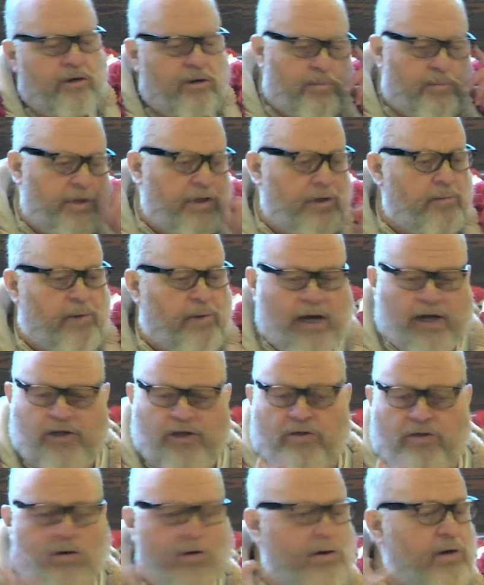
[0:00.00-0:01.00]
But the mind's
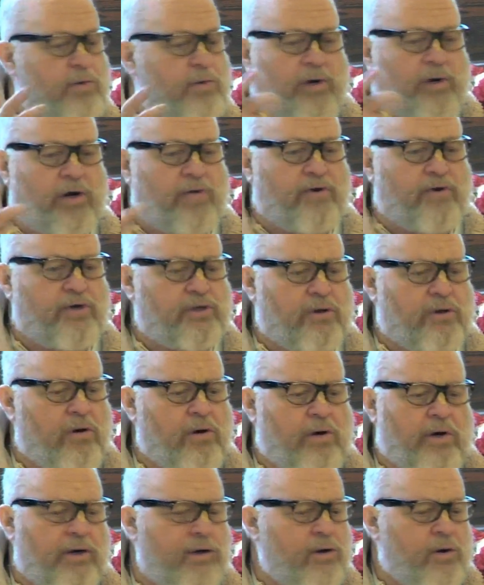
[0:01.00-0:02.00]
doing whatever it's
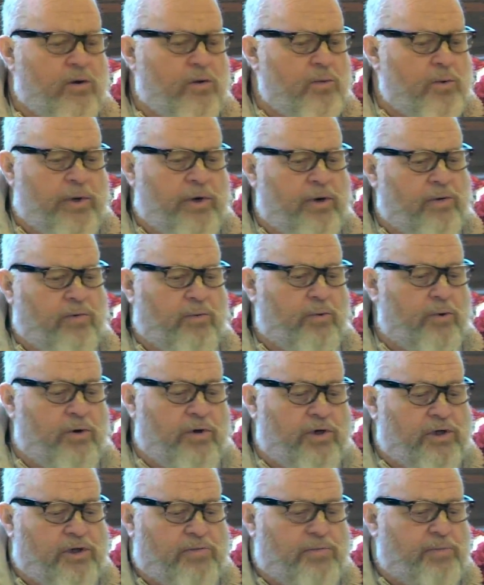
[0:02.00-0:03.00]
going.
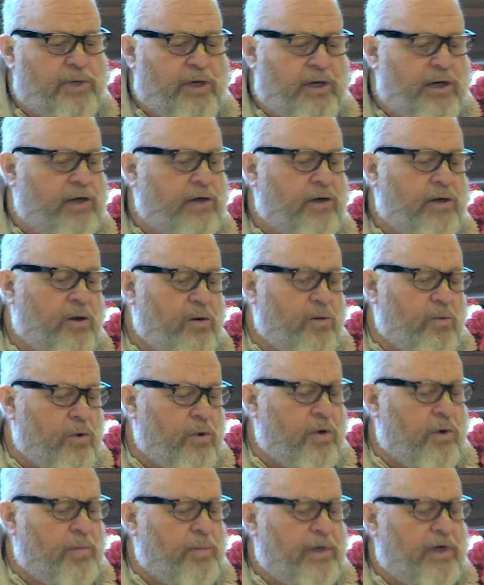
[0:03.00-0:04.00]

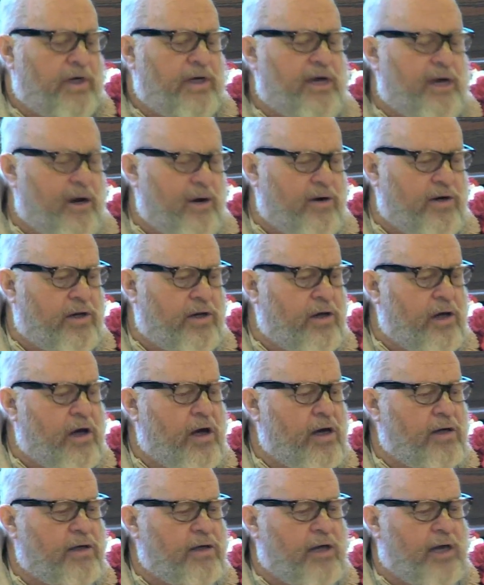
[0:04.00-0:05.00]
We're being carried
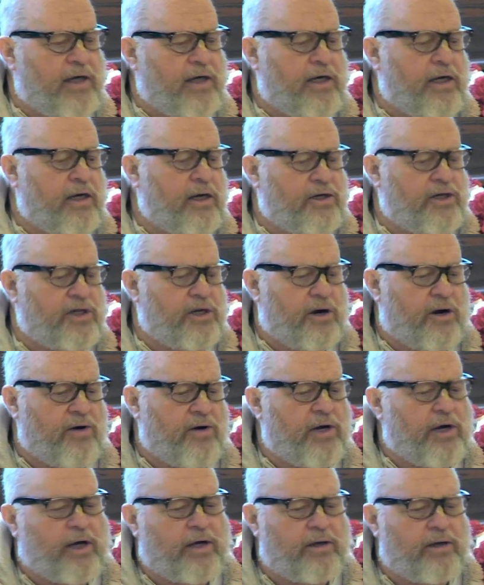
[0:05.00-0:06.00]
along like in a
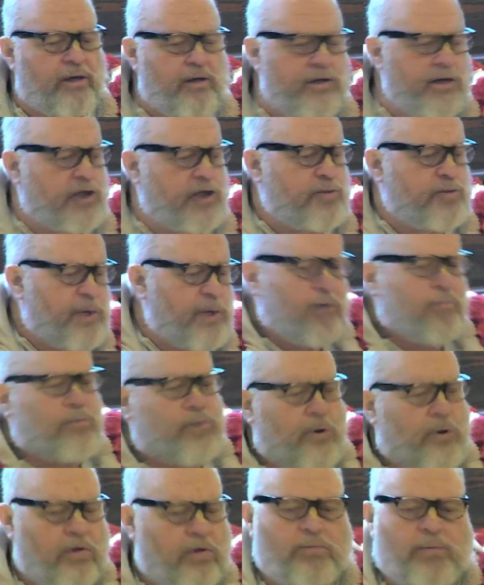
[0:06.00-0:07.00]
chariot that's being
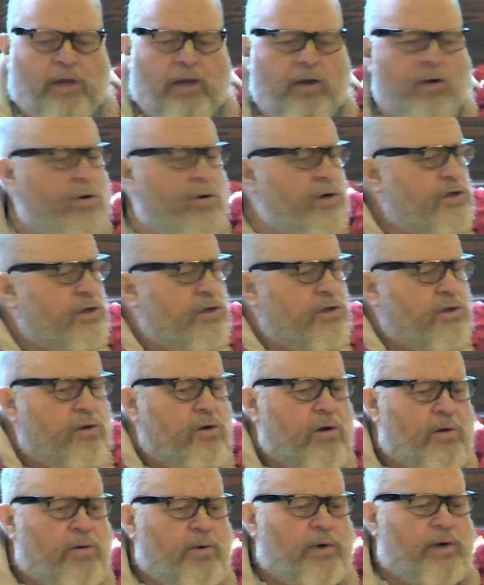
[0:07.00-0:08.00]
pulled by the horses
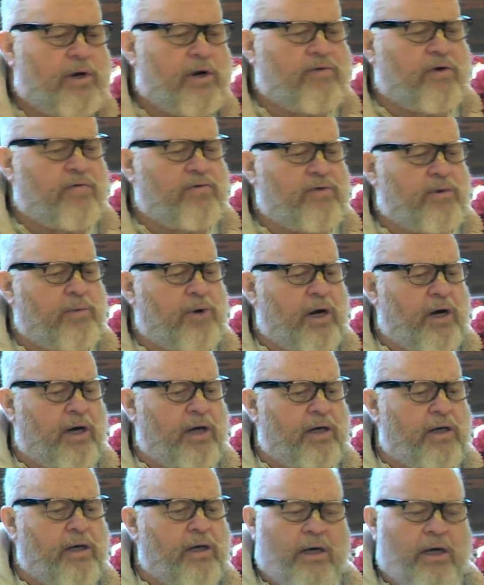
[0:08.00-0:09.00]
going whatever of the mind,
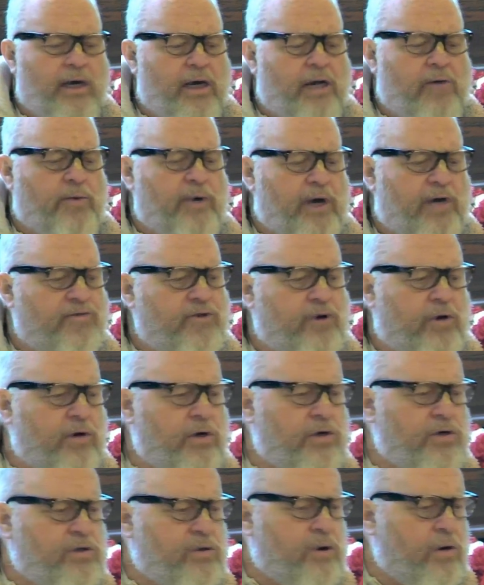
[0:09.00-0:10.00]
and we have no
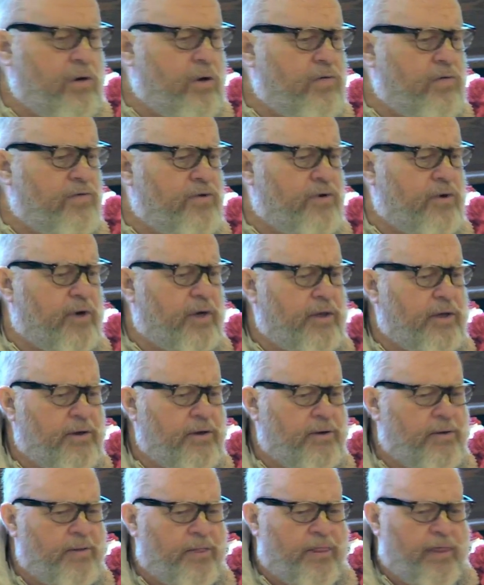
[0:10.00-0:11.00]
control over it.
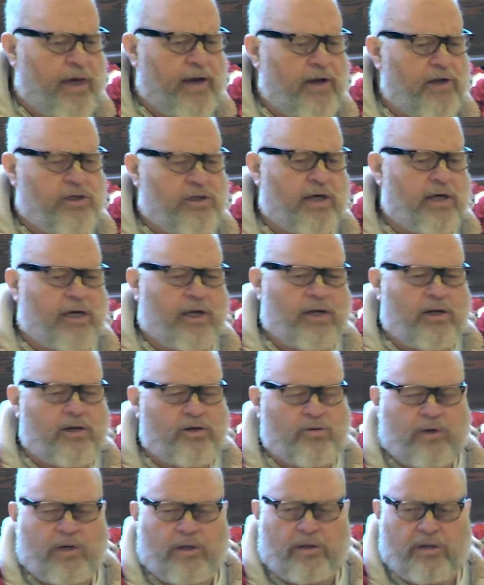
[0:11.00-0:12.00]
That is like in the
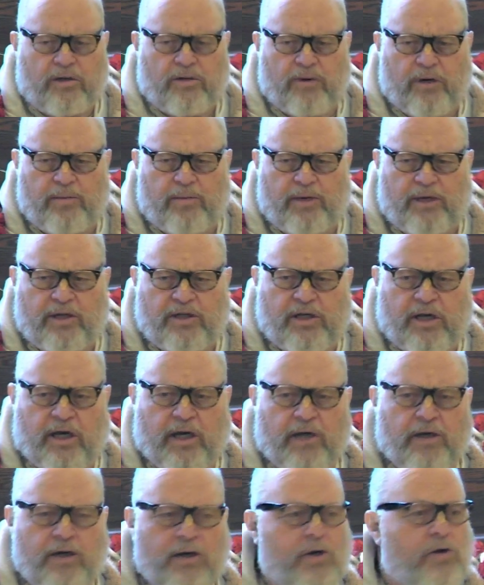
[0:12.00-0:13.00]
dreaming state.